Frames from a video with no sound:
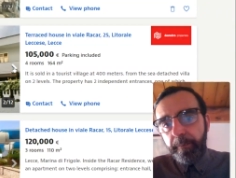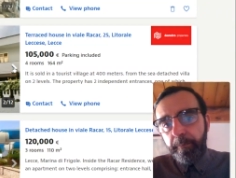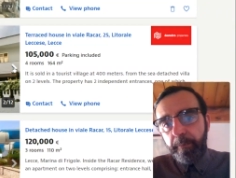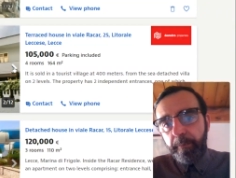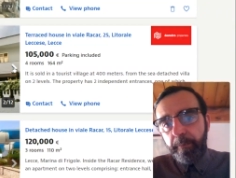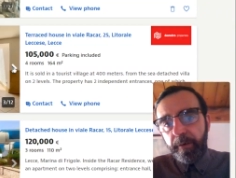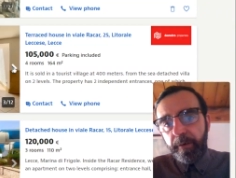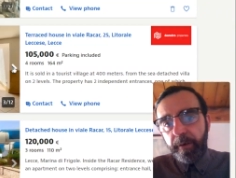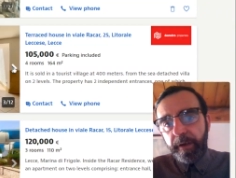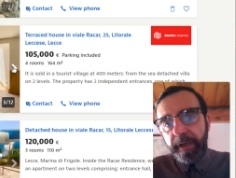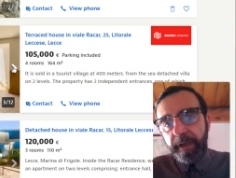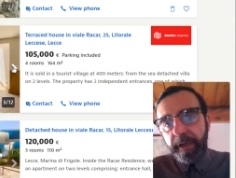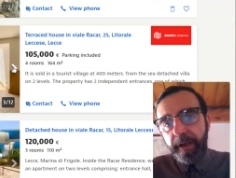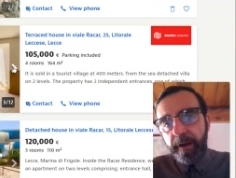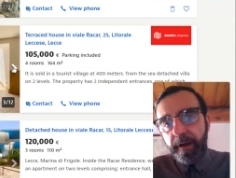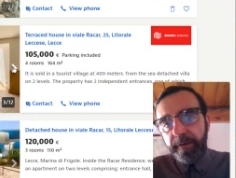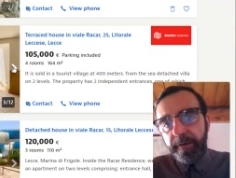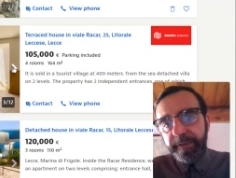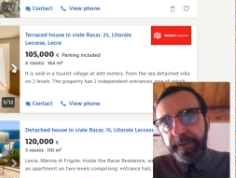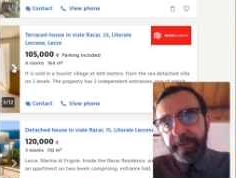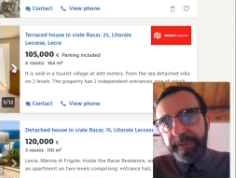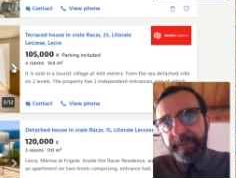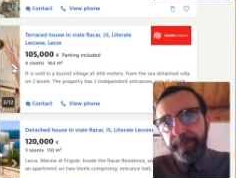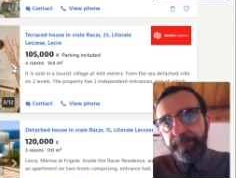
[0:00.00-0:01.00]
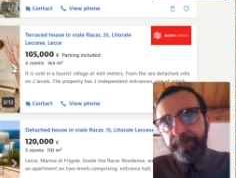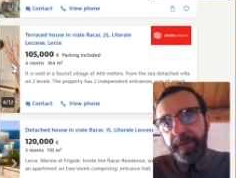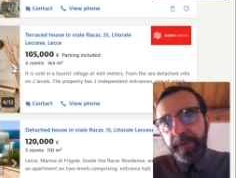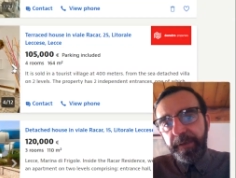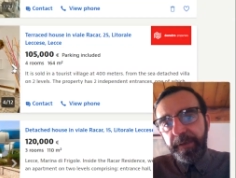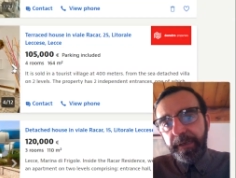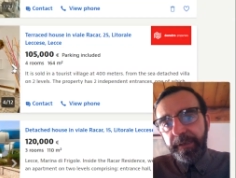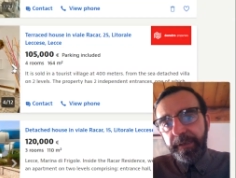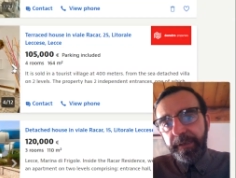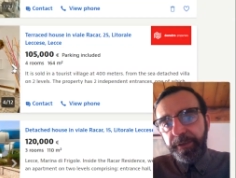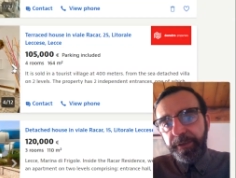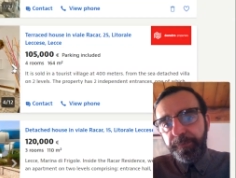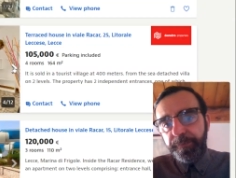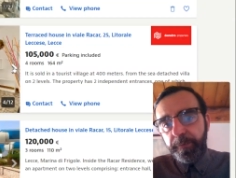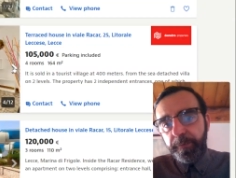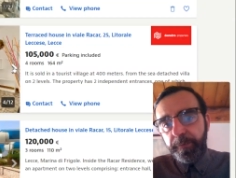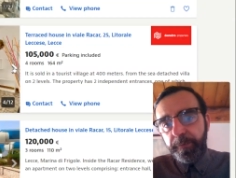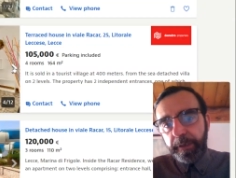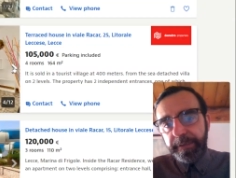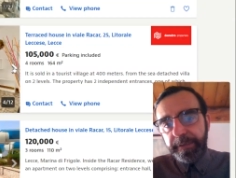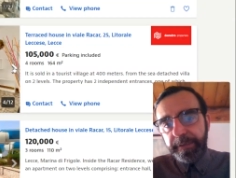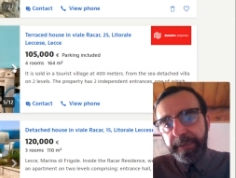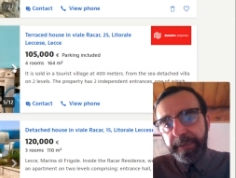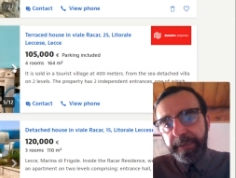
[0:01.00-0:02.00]
Baracar is the village, for
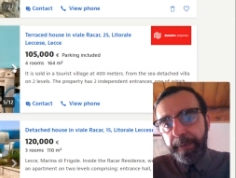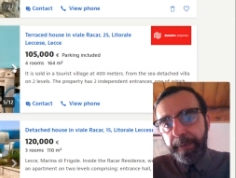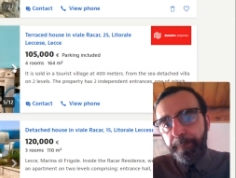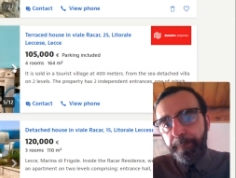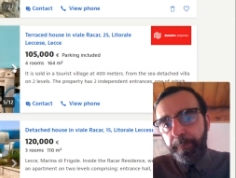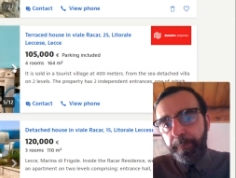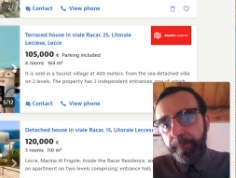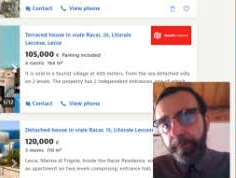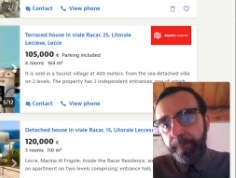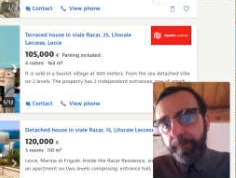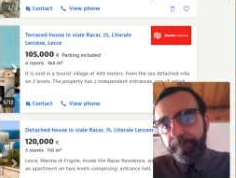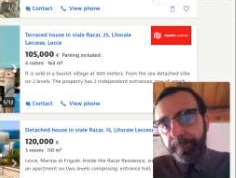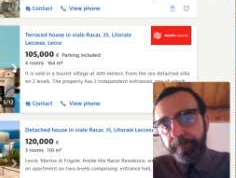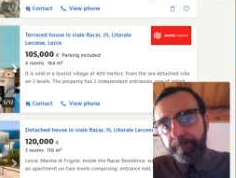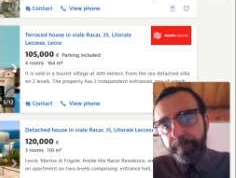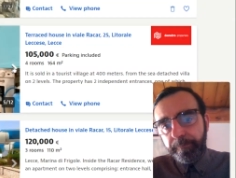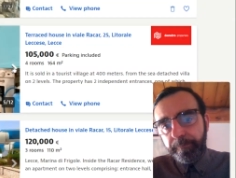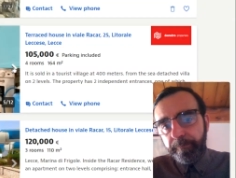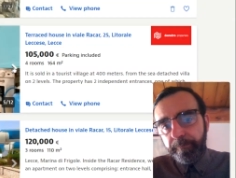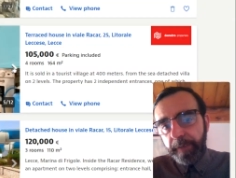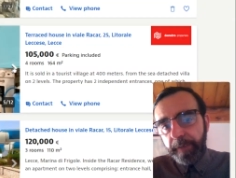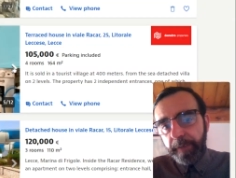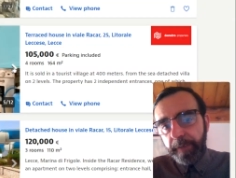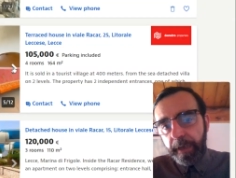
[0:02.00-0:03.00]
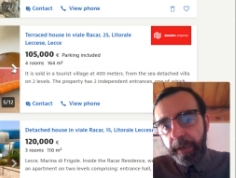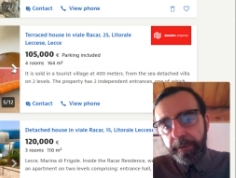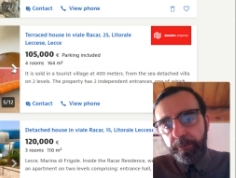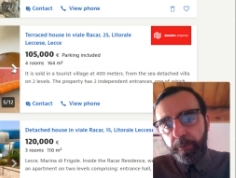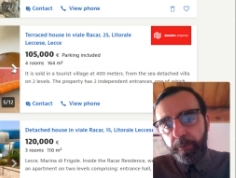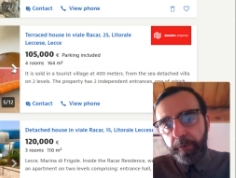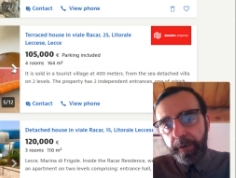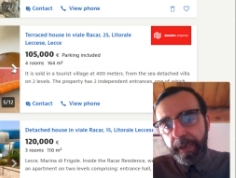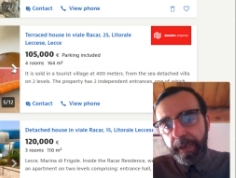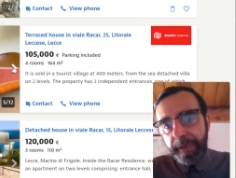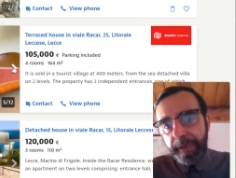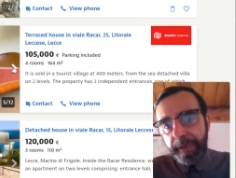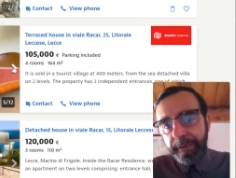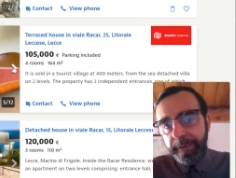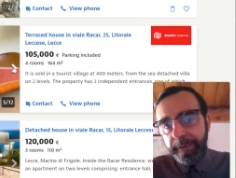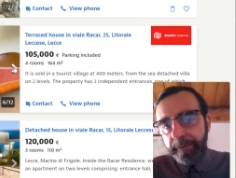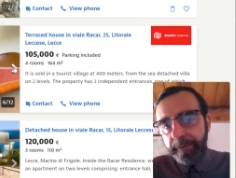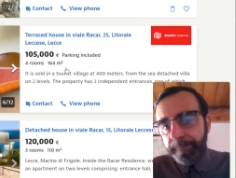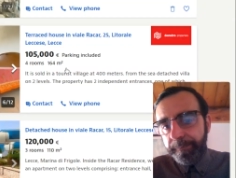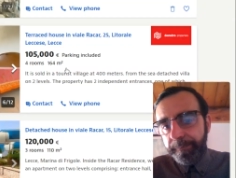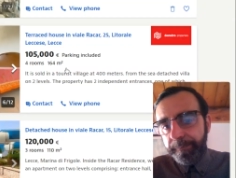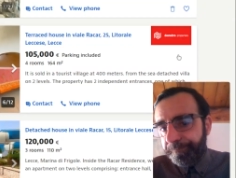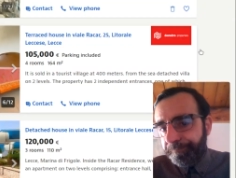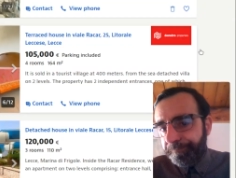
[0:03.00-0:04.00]
example. I don't like
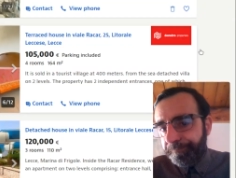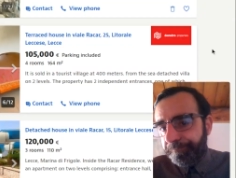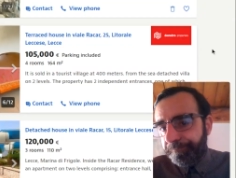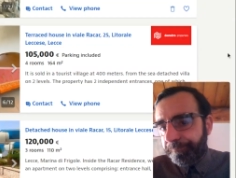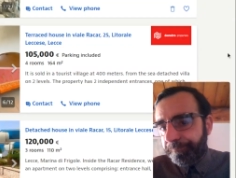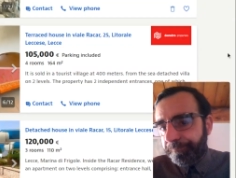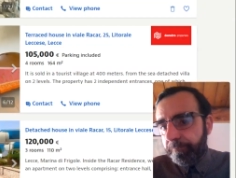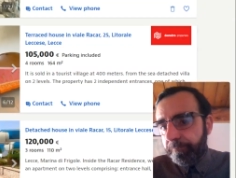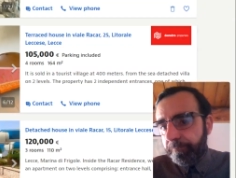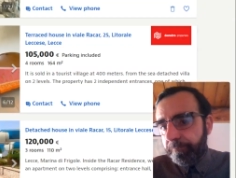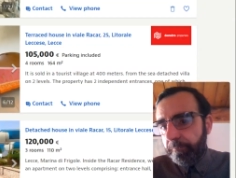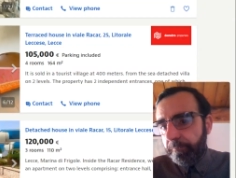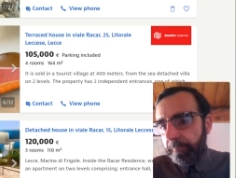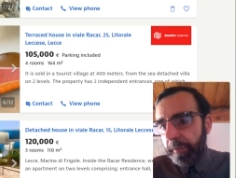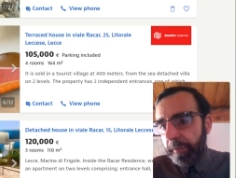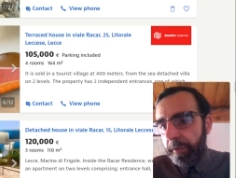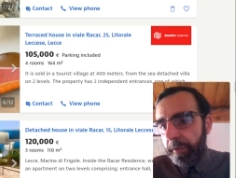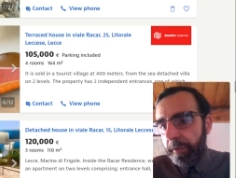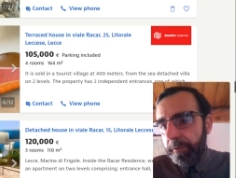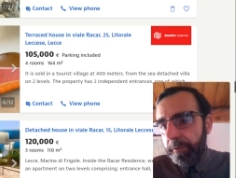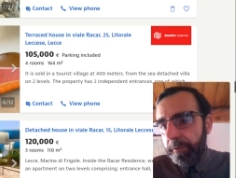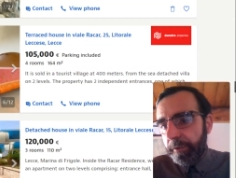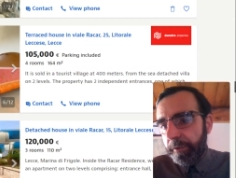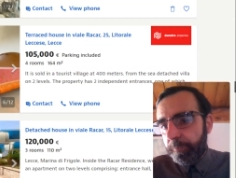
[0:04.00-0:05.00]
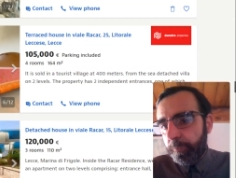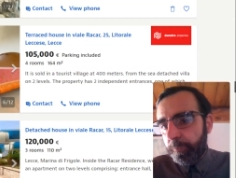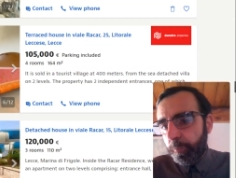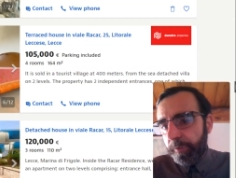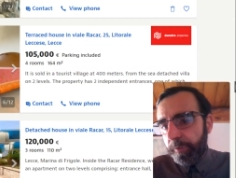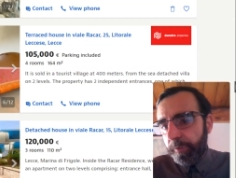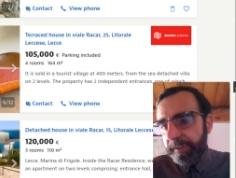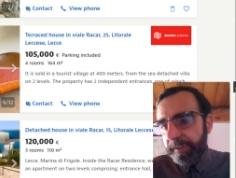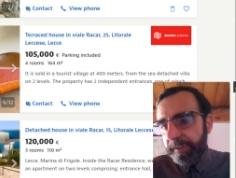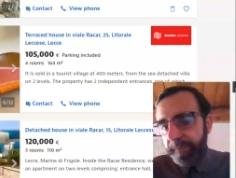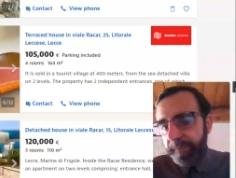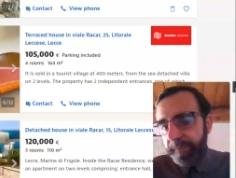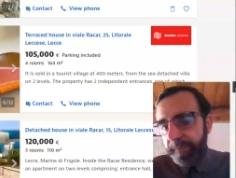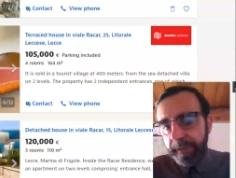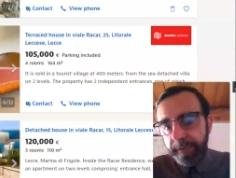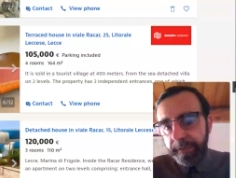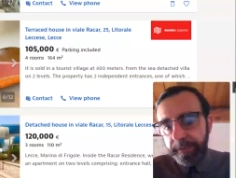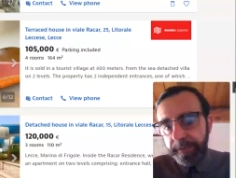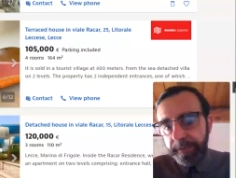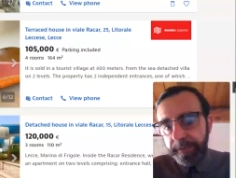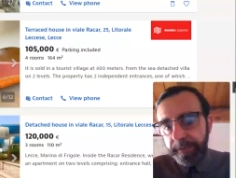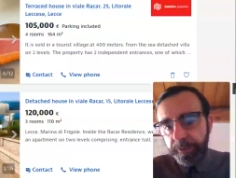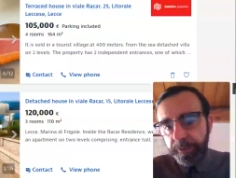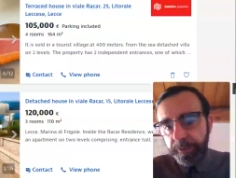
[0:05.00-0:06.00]
the tourist
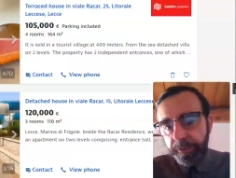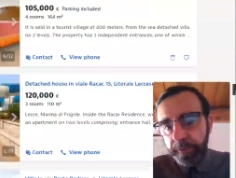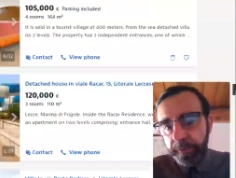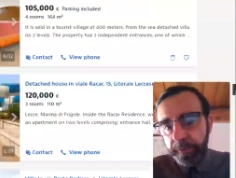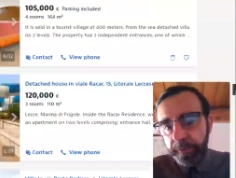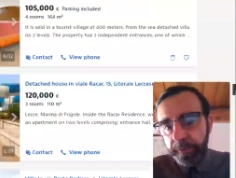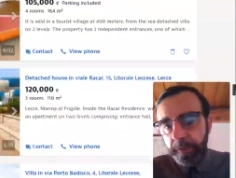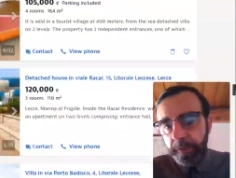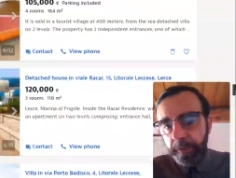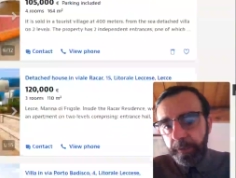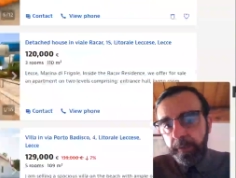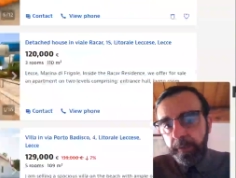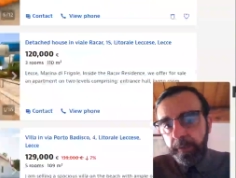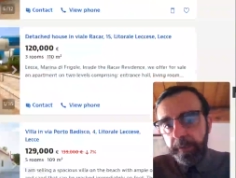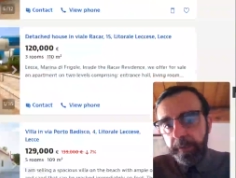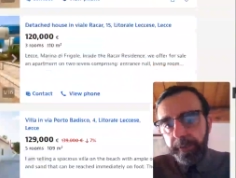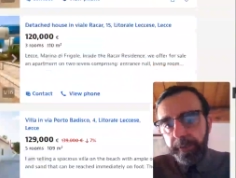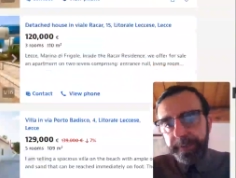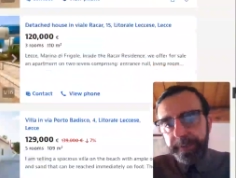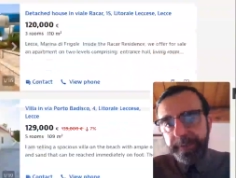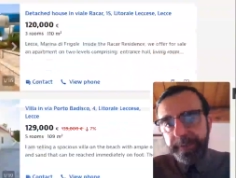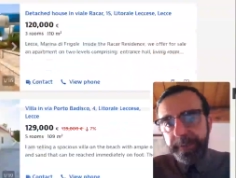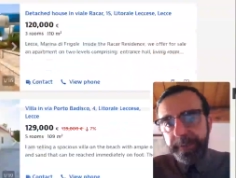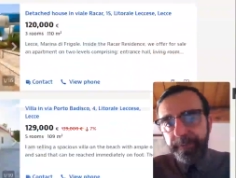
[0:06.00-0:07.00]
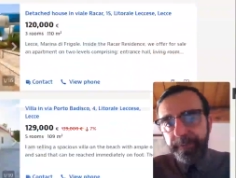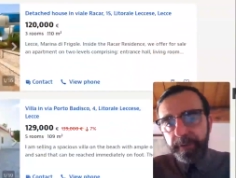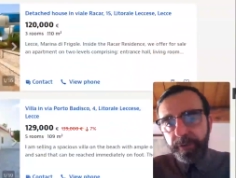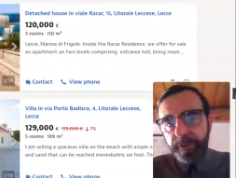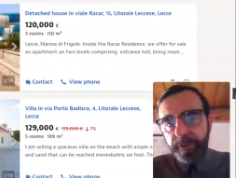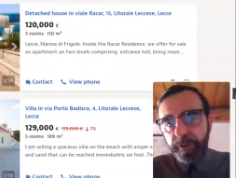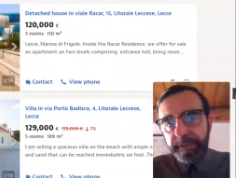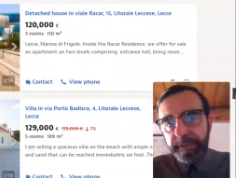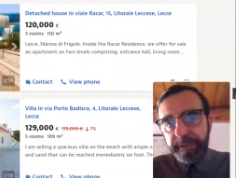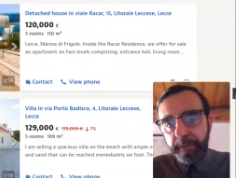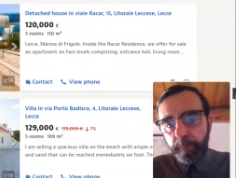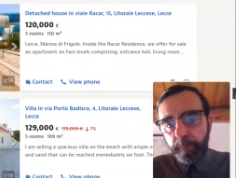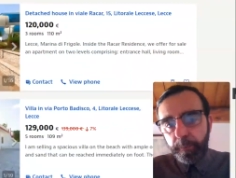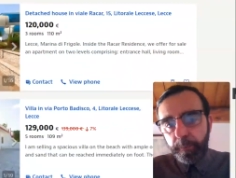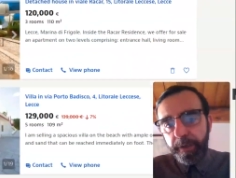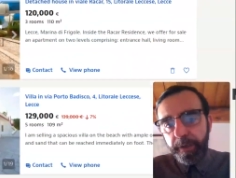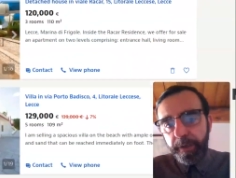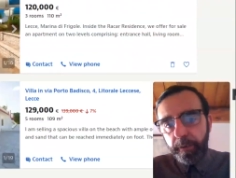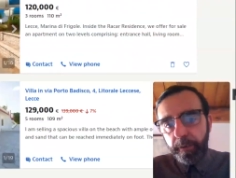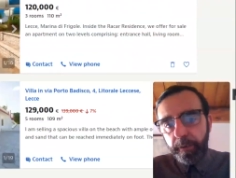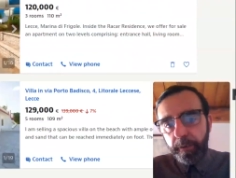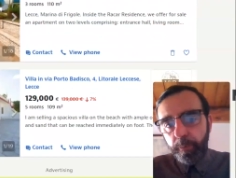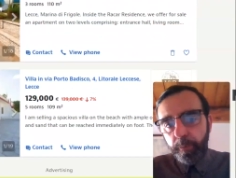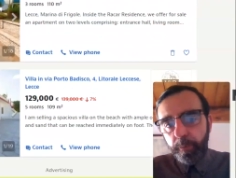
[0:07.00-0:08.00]
village. Let's have just a
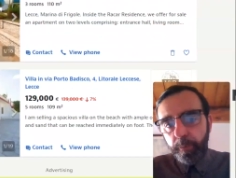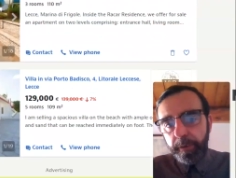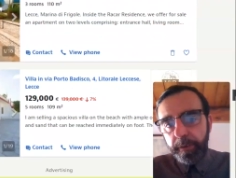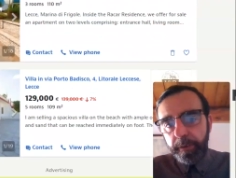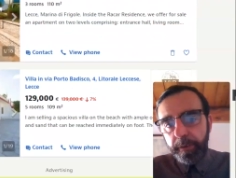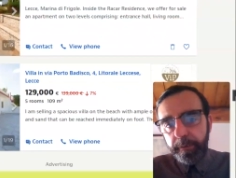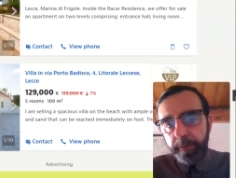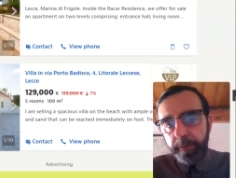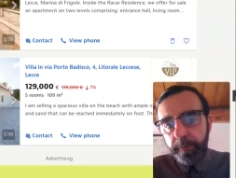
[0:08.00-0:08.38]
quick look.